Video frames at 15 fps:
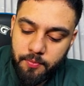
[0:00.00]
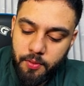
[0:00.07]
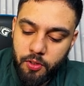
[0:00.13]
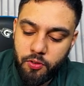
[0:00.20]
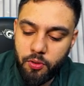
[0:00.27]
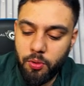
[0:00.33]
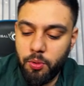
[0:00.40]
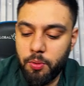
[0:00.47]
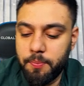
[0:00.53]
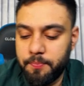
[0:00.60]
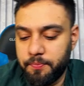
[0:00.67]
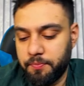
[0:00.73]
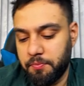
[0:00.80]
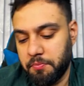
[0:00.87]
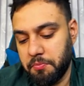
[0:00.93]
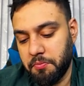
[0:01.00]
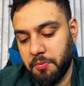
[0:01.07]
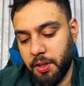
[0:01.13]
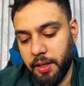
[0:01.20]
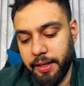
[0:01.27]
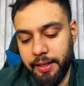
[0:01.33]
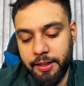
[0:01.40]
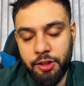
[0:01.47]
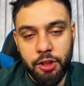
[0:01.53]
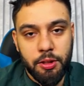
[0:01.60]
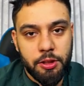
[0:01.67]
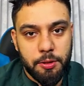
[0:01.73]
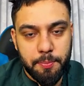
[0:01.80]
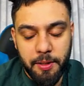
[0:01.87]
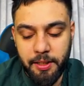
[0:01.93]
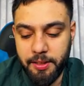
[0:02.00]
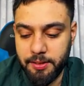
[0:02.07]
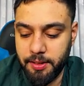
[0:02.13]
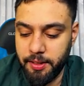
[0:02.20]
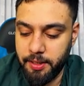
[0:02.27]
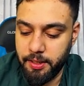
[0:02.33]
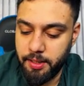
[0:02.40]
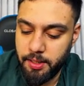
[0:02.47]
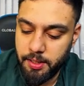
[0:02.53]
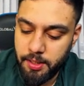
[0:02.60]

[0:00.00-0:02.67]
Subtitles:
So initial speed is needed.